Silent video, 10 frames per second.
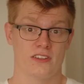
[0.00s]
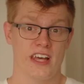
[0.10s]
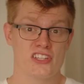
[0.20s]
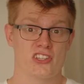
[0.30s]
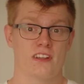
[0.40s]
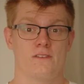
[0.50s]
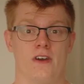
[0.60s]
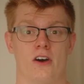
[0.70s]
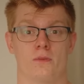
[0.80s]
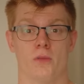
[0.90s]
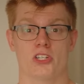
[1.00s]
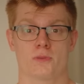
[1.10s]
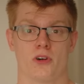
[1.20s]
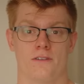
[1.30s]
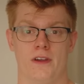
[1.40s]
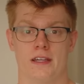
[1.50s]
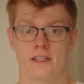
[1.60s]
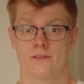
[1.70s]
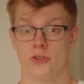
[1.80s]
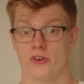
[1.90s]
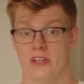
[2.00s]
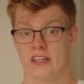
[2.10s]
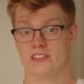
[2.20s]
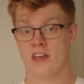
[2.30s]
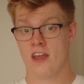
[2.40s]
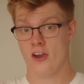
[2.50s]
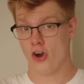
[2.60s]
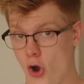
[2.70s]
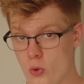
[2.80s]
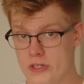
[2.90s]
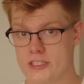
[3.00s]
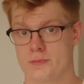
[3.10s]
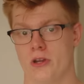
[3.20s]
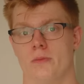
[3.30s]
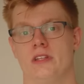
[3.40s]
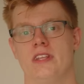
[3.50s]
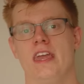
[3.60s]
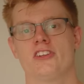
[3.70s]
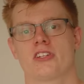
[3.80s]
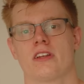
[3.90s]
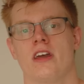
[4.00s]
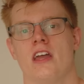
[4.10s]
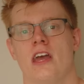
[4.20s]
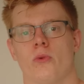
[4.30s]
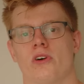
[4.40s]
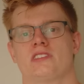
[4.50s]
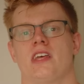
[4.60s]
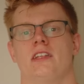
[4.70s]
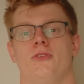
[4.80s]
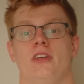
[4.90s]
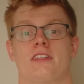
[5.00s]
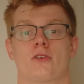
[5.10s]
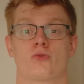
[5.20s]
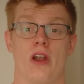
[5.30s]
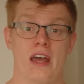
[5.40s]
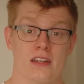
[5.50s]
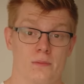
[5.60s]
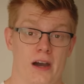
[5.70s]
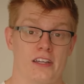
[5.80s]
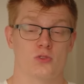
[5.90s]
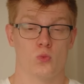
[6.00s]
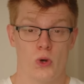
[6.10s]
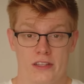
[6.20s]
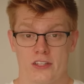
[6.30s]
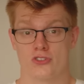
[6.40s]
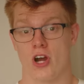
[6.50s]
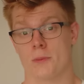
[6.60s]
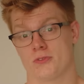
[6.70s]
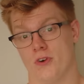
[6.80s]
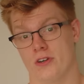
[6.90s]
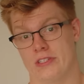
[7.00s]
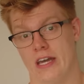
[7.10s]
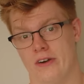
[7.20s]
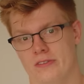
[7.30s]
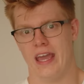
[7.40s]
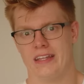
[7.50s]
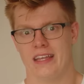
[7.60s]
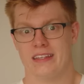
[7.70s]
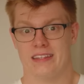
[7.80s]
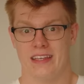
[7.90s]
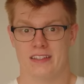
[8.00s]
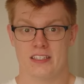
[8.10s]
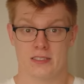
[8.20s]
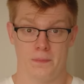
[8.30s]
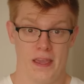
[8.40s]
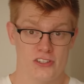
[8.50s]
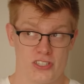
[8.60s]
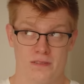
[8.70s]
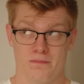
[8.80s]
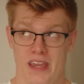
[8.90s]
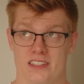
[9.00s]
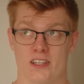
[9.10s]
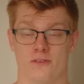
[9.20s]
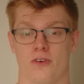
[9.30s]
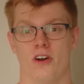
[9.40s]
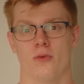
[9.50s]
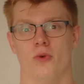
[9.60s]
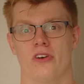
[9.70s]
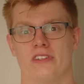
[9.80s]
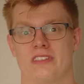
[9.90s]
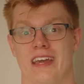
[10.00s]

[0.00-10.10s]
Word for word: allegedly found much more effective during his own experimentation was that you need to randomize when the drops fall down, and that the anticipation makes it far worse.